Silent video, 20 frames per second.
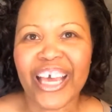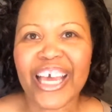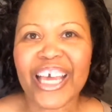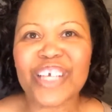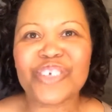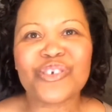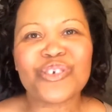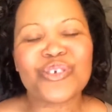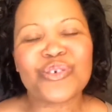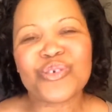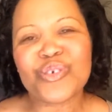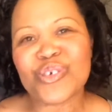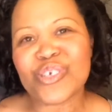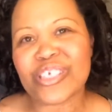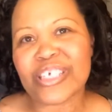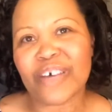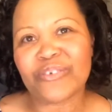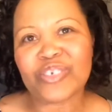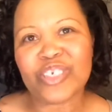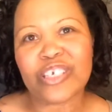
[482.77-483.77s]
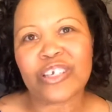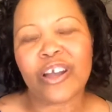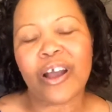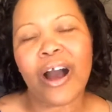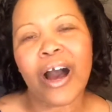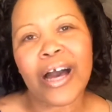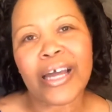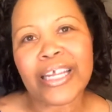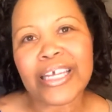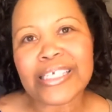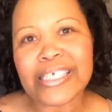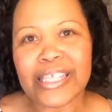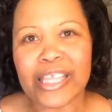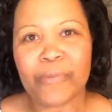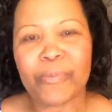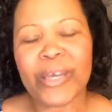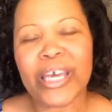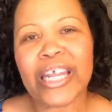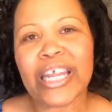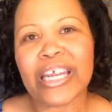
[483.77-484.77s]
Introduce yourself to your audience at the
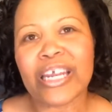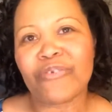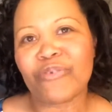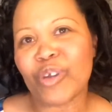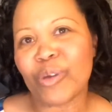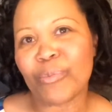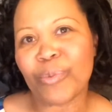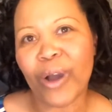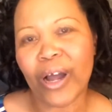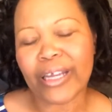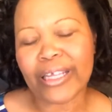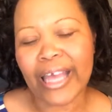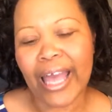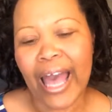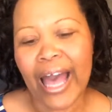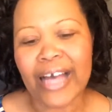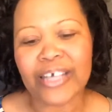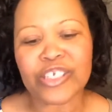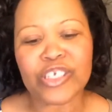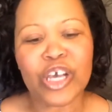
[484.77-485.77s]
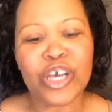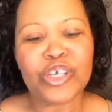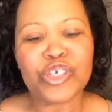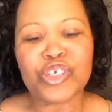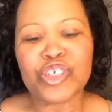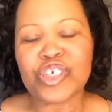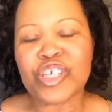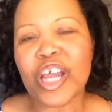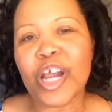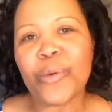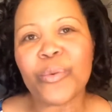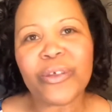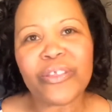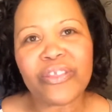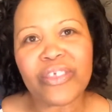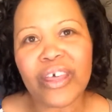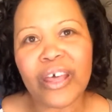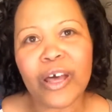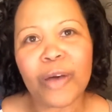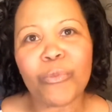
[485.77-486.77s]
beginning of your broadcast. Share
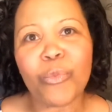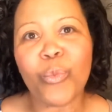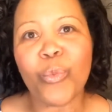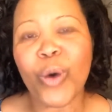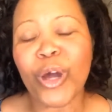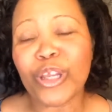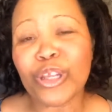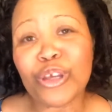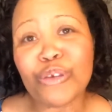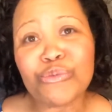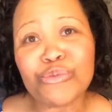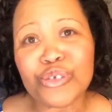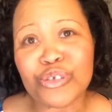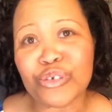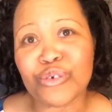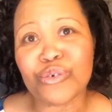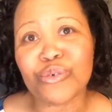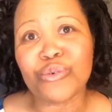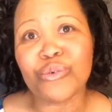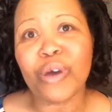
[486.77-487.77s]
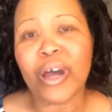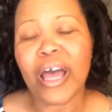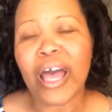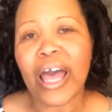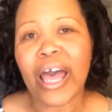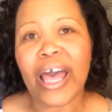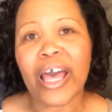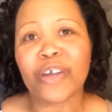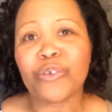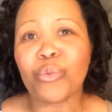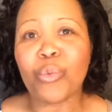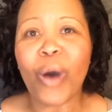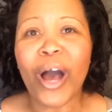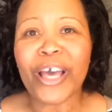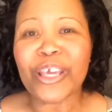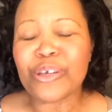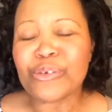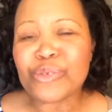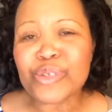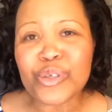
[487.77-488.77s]
with them what you do and why
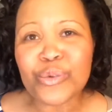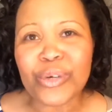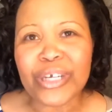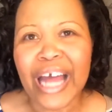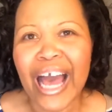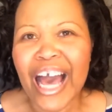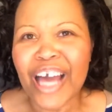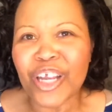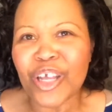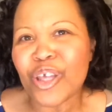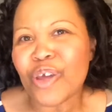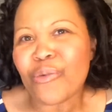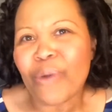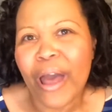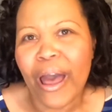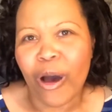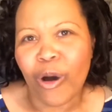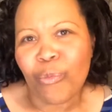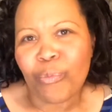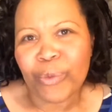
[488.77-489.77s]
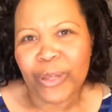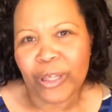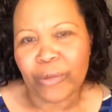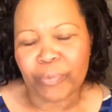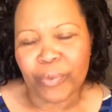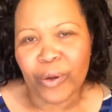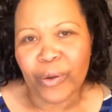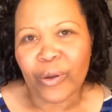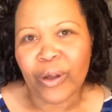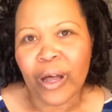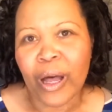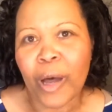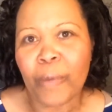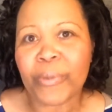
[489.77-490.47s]
you do it. How do you help people?